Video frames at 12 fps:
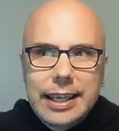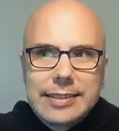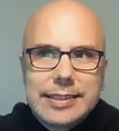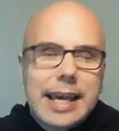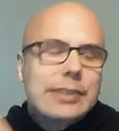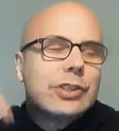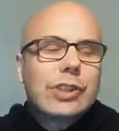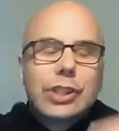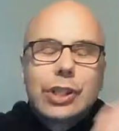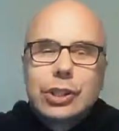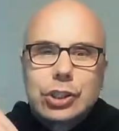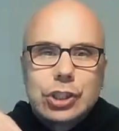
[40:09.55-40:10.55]
is that just
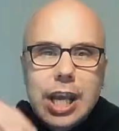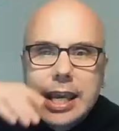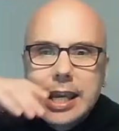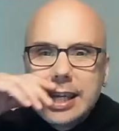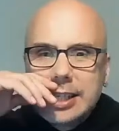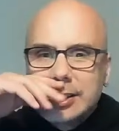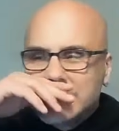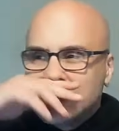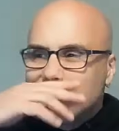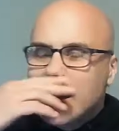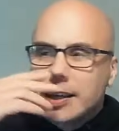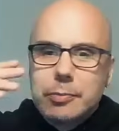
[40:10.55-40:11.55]
going to change? Is
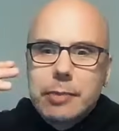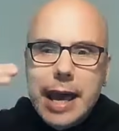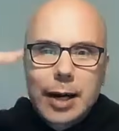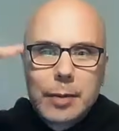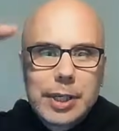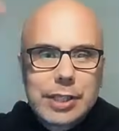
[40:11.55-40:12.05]
it not going to matter